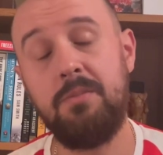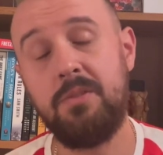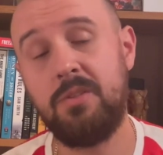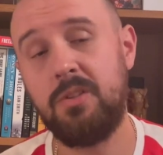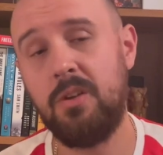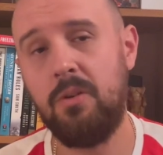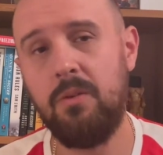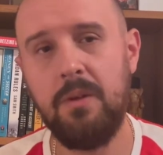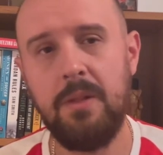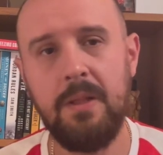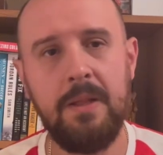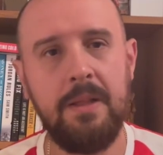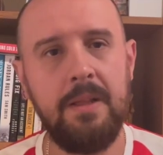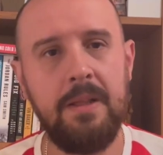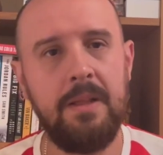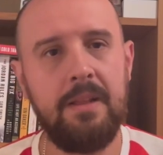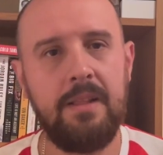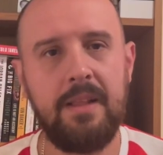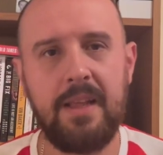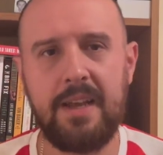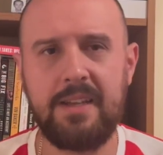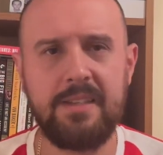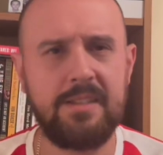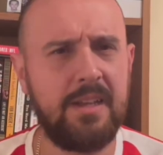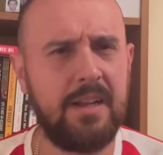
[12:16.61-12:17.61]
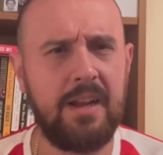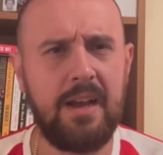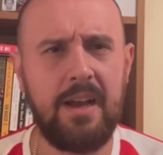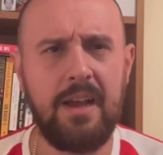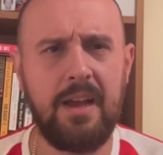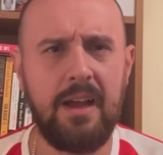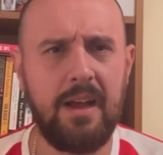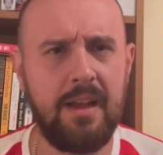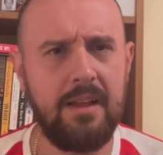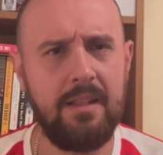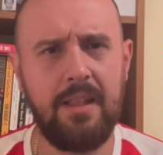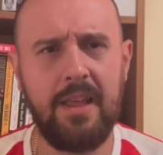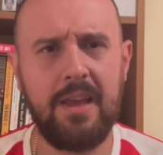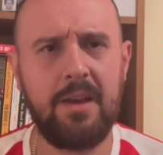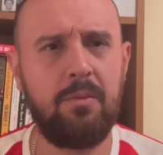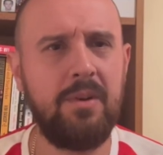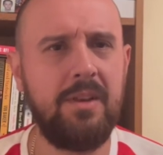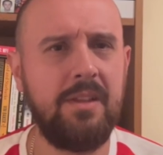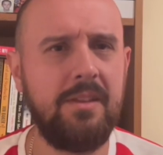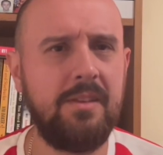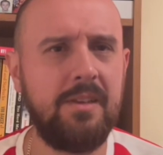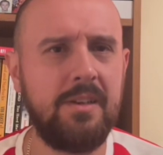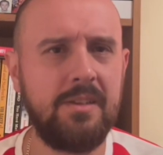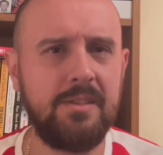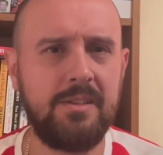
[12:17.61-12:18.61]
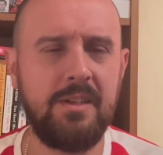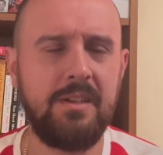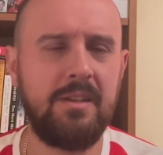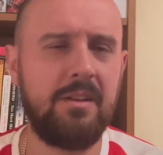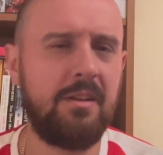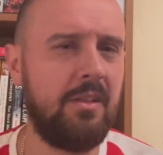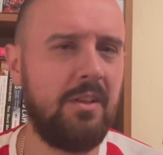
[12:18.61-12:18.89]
So, like I said, I like when he does it.